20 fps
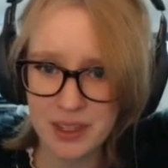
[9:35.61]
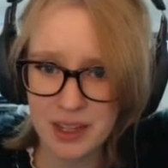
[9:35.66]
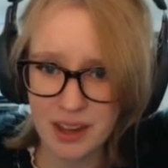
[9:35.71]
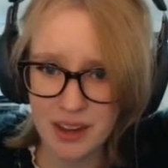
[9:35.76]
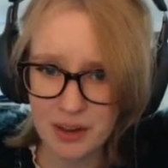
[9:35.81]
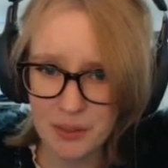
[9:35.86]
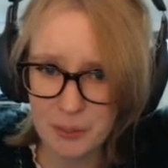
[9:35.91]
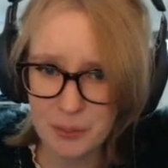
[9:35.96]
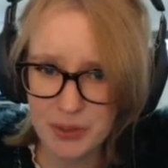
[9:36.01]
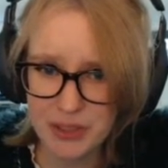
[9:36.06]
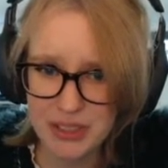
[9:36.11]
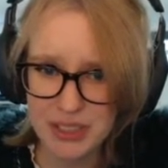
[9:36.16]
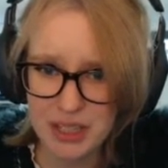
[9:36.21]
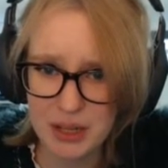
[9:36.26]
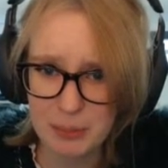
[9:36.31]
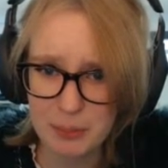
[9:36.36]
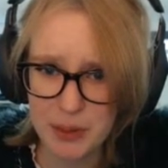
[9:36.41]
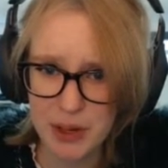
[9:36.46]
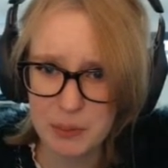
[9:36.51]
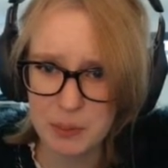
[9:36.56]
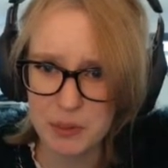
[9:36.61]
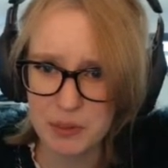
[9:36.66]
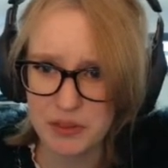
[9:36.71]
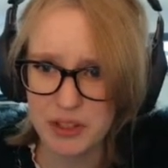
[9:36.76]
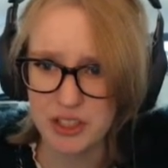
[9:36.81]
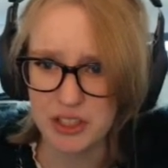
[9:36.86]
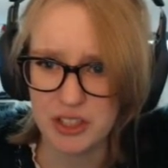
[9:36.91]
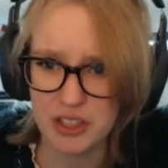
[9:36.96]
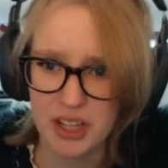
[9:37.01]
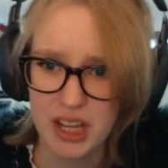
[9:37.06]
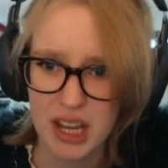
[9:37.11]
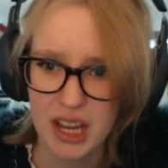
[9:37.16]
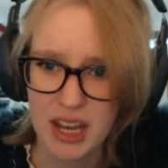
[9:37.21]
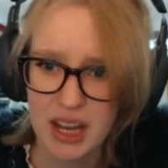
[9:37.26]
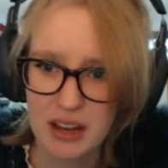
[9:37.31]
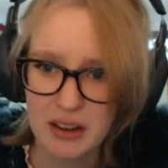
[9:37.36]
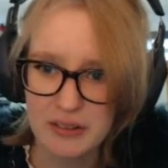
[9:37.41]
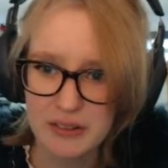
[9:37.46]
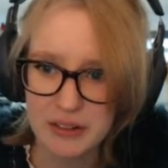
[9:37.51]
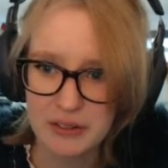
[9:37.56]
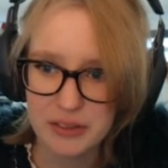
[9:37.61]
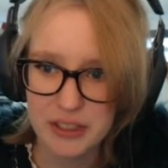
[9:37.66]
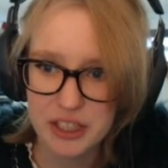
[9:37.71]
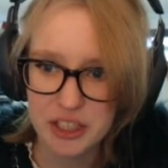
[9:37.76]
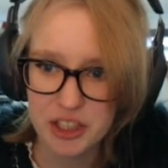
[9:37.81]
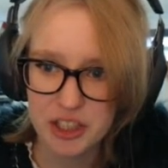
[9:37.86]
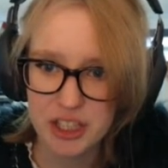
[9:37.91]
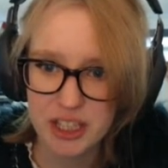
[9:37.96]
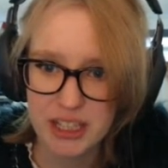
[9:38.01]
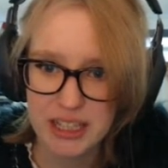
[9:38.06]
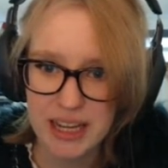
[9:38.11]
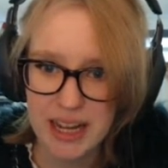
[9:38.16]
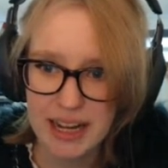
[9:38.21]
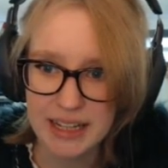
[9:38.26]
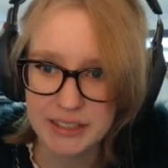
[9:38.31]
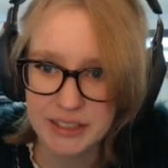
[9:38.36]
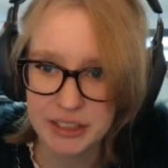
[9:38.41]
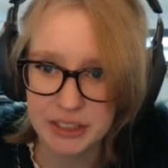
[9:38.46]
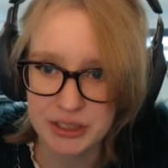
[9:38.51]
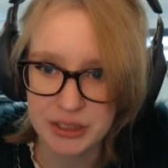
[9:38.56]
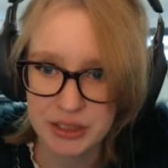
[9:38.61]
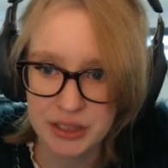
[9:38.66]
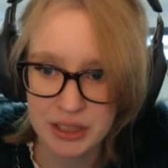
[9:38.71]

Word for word: I'm busy. Paper vision. Revision in action.